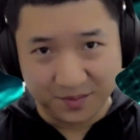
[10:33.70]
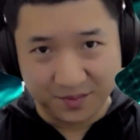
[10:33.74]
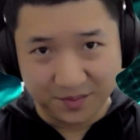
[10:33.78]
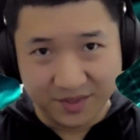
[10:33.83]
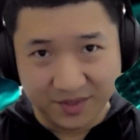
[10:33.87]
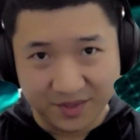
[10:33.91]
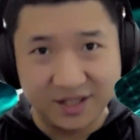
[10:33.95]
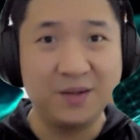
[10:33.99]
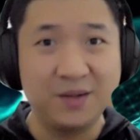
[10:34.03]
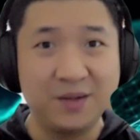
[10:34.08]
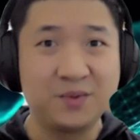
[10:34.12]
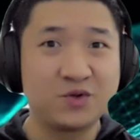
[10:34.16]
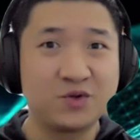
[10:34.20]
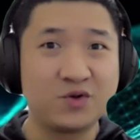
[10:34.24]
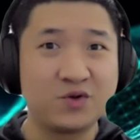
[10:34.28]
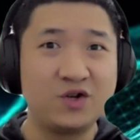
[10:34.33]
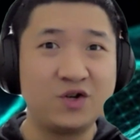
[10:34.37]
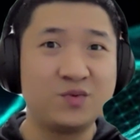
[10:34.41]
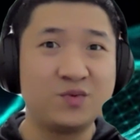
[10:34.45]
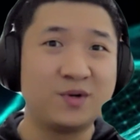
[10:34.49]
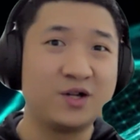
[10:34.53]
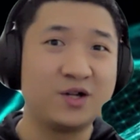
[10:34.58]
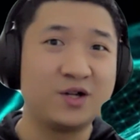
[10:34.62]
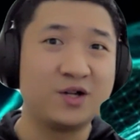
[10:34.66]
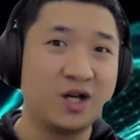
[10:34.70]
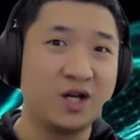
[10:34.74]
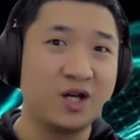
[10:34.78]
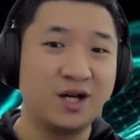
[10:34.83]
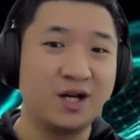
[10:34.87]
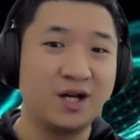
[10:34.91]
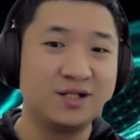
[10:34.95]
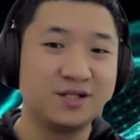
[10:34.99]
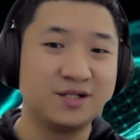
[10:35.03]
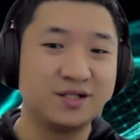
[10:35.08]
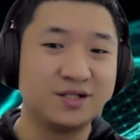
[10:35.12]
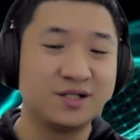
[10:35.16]
subscribe to my
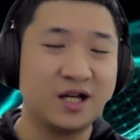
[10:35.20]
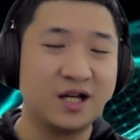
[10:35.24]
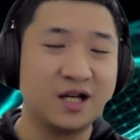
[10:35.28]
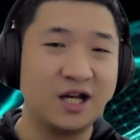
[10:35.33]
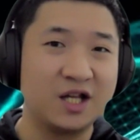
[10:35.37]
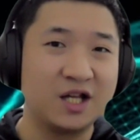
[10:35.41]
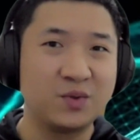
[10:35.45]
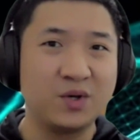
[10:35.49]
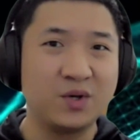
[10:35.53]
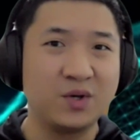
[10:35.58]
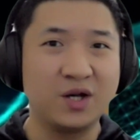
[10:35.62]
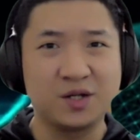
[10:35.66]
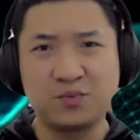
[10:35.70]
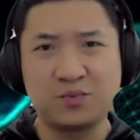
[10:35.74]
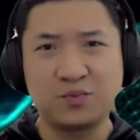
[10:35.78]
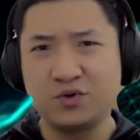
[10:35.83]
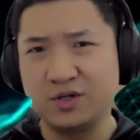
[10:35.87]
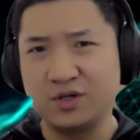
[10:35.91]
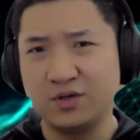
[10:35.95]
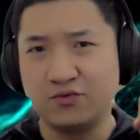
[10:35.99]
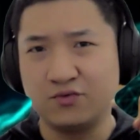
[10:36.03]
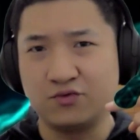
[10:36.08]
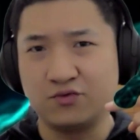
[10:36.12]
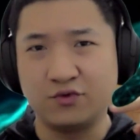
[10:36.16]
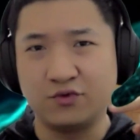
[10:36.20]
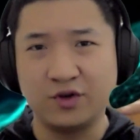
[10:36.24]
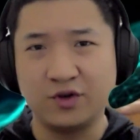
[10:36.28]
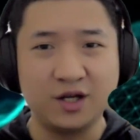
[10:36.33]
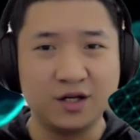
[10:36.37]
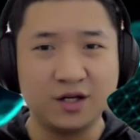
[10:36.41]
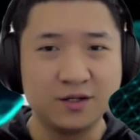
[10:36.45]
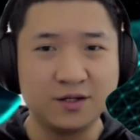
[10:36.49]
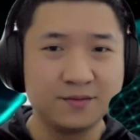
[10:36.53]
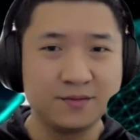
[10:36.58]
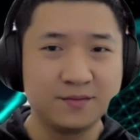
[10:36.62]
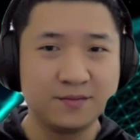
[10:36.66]
channel, as well as put a
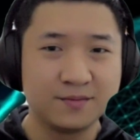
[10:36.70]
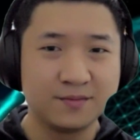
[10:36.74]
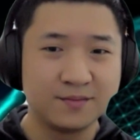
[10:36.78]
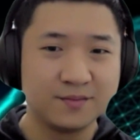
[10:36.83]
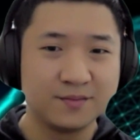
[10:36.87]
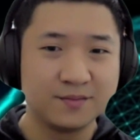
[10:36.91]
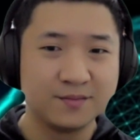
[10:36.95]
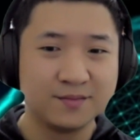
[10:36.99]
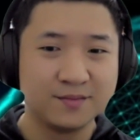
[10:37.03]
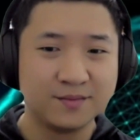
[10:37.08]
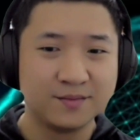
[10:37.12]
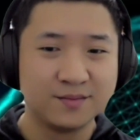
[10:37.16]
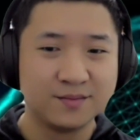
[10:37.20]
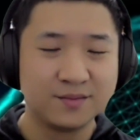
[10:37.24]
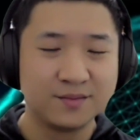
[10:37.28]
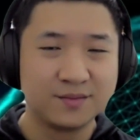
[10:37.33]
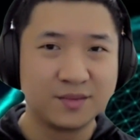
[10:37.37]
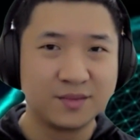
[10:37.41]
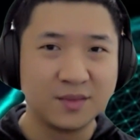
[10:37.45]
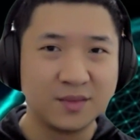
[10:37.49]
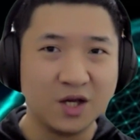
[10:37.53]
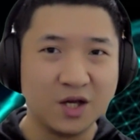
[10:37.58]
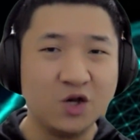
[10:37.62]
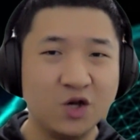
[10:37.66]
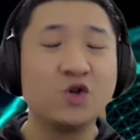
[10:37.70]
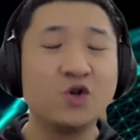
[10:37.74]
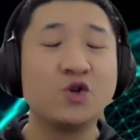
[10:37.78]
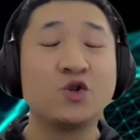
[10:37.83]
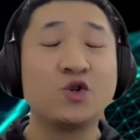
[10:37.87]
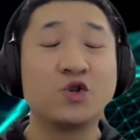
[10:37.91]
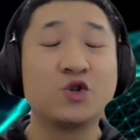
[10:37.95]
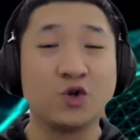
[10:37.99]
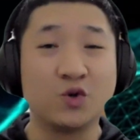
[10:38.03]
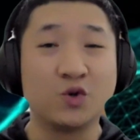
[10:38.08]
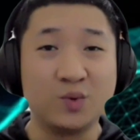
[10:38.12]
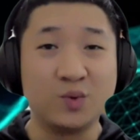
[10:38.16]
ring
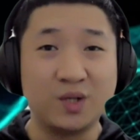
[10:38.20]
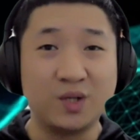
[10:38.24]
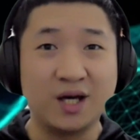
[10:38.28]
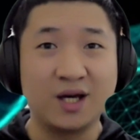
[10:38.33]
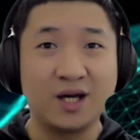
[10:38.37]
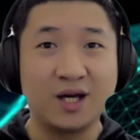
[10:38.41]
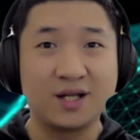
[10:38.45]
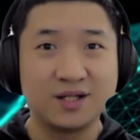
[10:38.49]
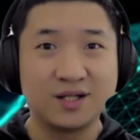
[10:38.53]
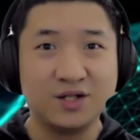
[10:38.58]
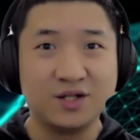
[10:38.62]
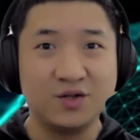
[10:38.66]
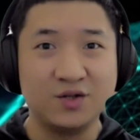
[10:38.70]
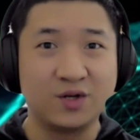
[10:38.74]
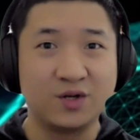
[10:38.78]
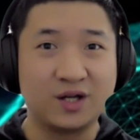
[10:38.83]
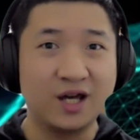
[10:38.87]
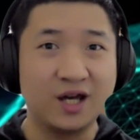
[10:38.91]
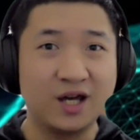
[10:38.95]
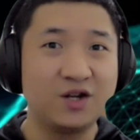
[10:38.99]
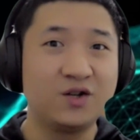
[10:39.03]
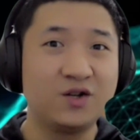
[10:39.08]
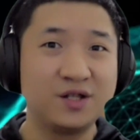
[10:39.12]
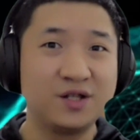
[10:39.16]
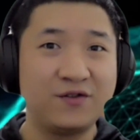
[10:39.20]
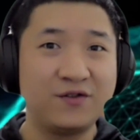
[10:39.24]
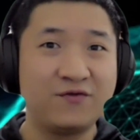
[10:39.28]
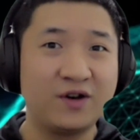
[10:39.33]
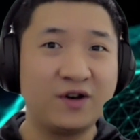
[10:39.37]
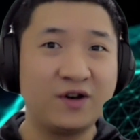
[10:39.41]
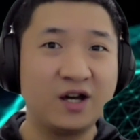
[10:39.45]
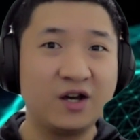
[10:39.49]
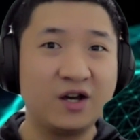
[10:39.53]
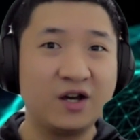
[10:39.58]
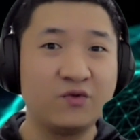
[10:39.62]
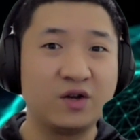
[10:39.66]
so that you get
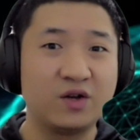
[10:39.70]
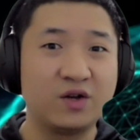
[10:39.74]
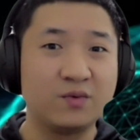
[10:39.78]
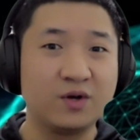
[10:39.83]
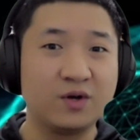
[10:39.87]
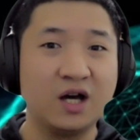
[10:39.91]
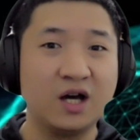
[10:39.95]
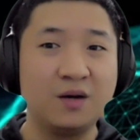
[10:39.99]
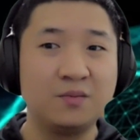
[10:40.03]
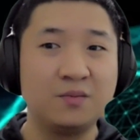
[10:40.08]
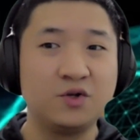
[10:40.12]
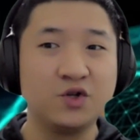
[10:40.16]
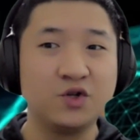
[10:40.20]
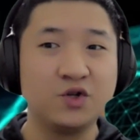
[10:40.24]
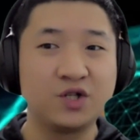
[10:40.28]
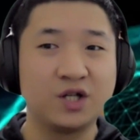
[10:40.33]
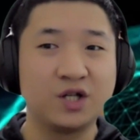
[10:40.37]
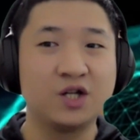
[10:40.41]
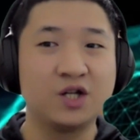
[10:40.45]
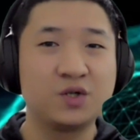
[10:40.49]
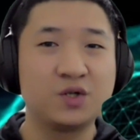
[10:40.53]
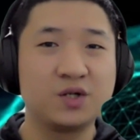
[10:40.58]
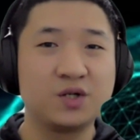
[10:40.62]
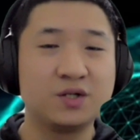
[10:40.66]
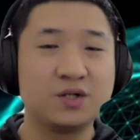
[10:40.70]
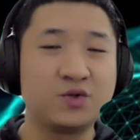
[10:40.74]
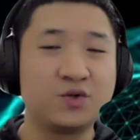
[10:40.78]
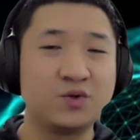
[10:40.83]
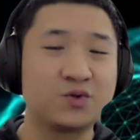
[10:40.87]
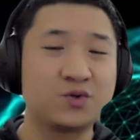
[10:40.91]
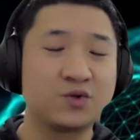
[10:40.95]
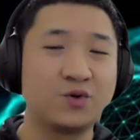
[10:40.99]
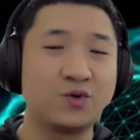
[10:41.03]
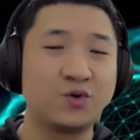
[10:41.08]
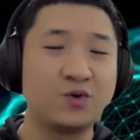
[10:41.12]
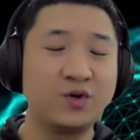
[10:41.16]
notified whenever I upload such
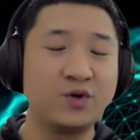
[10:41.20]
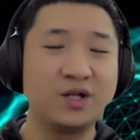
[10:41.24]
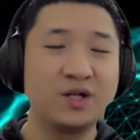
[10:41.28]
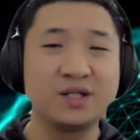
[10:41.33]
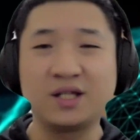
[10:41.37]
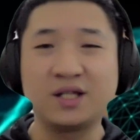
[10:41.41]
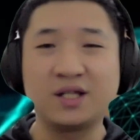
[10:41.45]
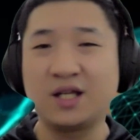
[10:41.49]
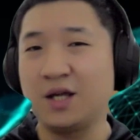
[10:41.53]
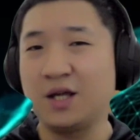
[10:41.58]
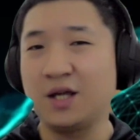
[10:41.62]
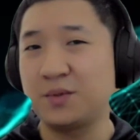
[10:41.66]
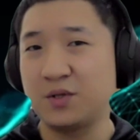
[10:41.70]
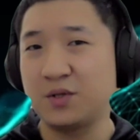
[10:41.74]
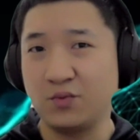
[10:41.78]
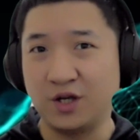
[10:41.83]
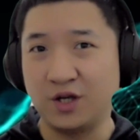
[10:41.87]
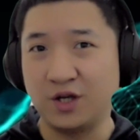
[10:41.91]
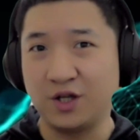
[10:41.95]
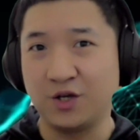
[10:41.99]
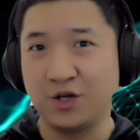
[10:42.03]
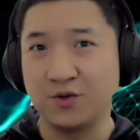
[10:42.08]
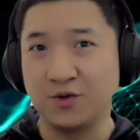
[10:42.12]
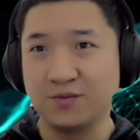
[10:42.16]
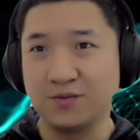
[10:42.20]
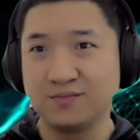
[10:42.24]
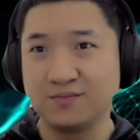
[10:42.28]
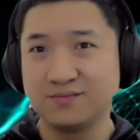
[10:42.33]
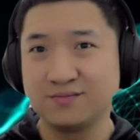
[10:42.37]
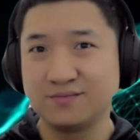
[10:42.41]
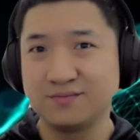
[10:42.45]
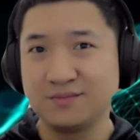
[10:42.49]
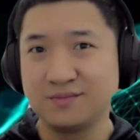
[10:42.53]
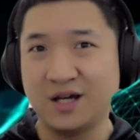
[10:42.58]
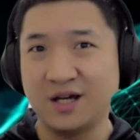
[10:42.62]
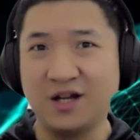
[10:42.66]
tutorial and tips video.
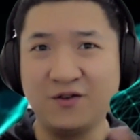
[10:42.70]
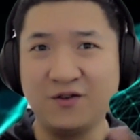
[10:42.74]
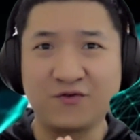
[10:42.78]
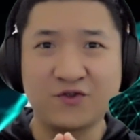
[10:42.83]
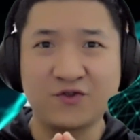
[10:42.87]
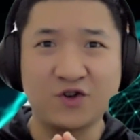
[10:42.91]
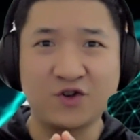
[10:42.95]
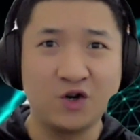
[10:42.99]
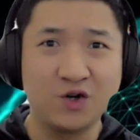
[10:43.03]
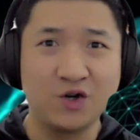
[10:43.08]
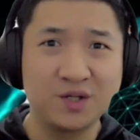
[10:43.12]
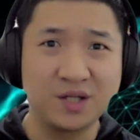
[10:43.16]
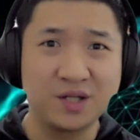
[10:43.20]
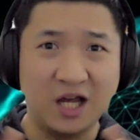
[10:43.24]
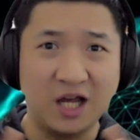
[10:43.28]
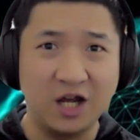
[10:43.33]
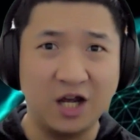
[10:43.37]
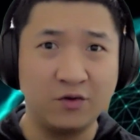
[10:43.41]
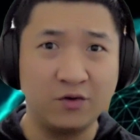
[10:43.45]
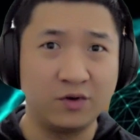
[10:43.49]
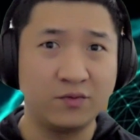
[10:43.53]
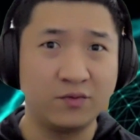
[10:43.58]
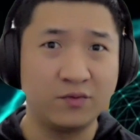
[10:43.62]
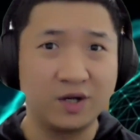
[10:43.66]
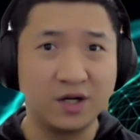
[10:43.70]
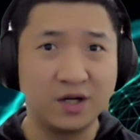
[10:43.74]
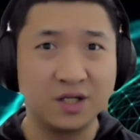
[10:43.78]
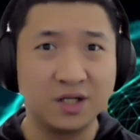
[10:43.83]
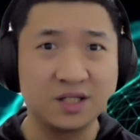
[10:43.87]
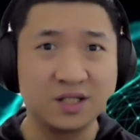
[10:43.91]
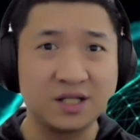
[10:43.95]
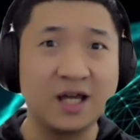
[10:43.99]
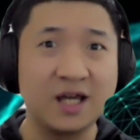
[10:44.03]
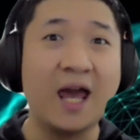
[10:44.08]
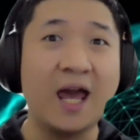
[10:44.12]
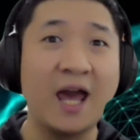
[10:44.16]
And of course, every
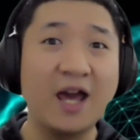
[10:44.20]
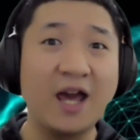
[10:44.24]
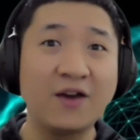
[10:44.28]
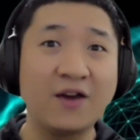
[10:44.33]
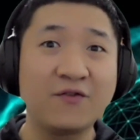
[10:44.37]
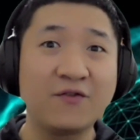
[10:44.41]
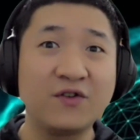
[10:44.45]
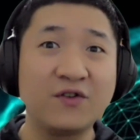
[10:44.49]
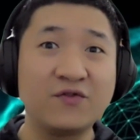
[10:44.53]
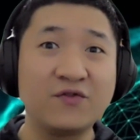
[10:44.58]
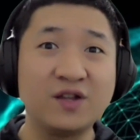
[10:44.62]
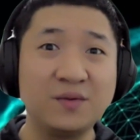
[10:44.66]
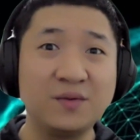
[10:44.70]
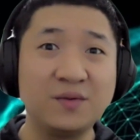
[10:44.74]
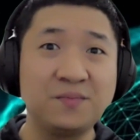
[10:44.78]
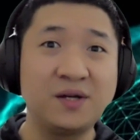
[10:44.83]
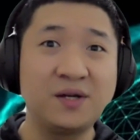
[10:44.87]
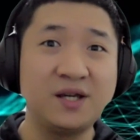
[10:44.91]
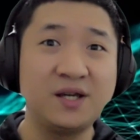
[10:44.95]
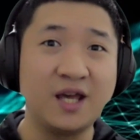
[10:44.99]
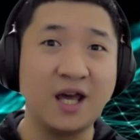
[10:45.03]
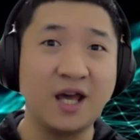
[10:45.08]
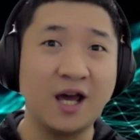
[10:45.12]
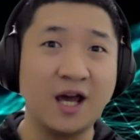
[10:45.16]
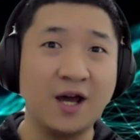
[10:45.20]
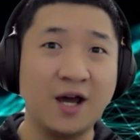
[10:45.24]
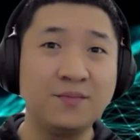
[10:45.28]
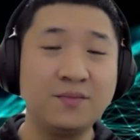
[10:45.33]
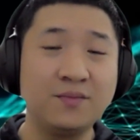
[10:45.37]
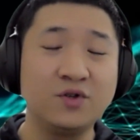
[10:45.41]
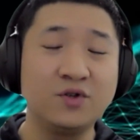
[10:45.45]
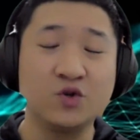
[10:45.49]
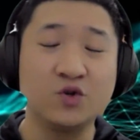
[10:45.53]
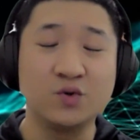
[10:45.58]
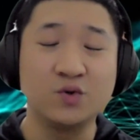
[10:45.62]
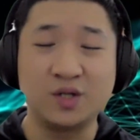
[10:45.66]
Wednesday at 15 PM
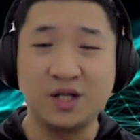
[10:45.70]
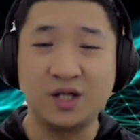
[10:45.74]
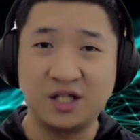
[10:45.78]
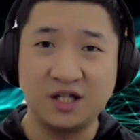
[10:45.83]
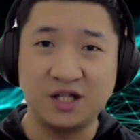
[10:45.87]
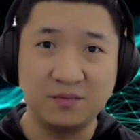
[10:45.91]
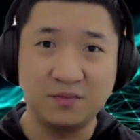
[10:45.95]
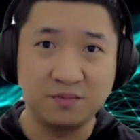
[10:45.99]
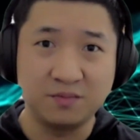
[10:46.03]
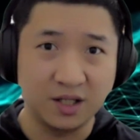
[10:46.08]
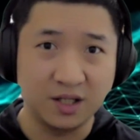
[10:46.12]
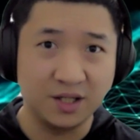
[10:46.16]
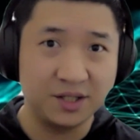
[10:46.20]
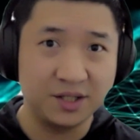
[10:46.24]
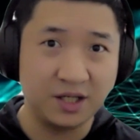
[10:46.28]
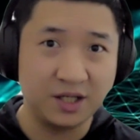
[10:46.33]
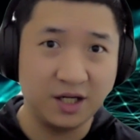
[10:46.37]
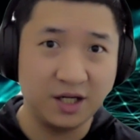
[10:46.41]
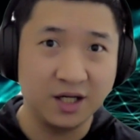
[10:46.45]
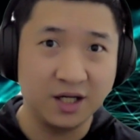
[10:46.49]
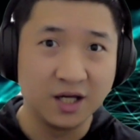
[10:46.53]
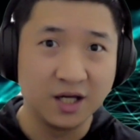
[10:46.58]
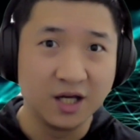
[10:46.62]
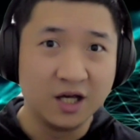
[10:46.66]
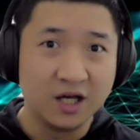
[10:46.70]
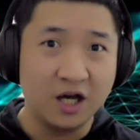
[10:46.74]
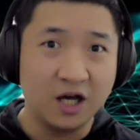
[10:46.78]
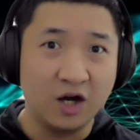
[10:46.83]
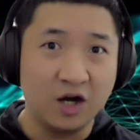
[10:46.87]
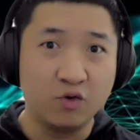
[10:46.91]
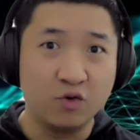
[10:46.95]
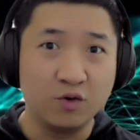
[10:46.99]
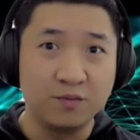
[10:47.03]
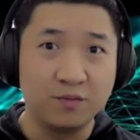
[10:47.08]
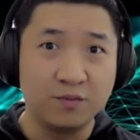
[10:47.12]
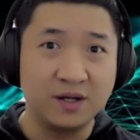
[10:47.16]
UTC+8, I
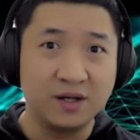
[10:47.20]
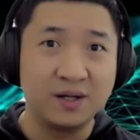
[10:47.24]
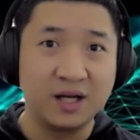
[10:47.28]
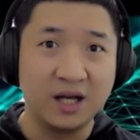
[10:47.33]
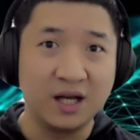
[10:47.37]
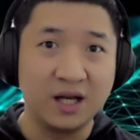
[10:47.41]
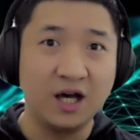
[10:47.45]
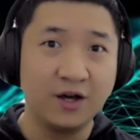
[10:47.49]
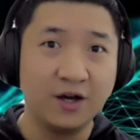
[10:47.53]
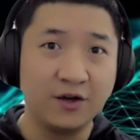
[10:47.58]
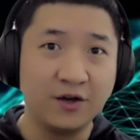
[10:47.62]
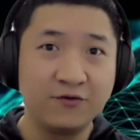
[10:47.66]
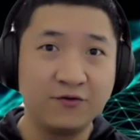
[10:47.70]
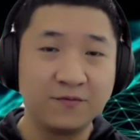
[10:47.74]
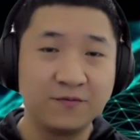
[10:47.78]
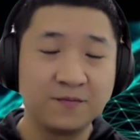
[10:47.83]
will be live